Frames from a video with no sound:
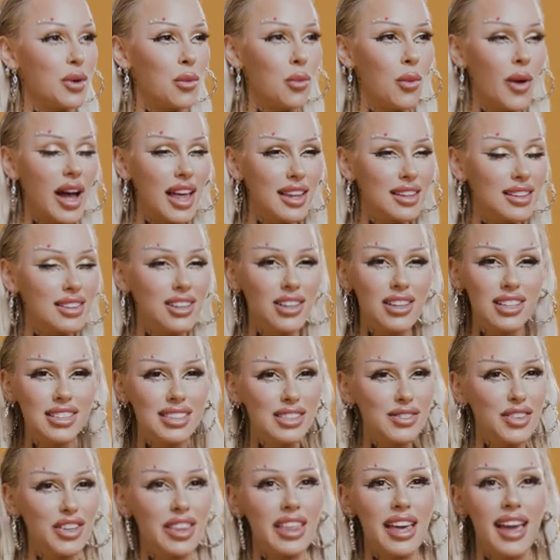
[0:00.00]
the wet
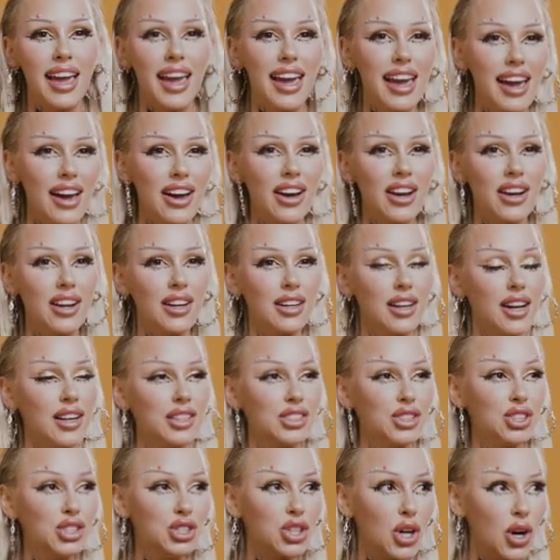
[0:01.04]
looks for the hair, a
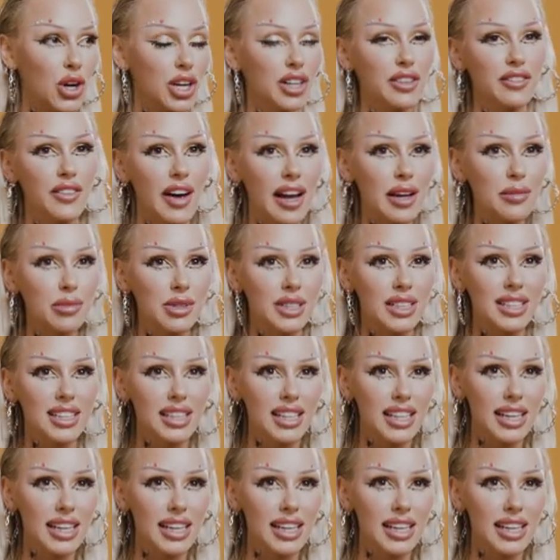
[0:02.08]
dark, vibrant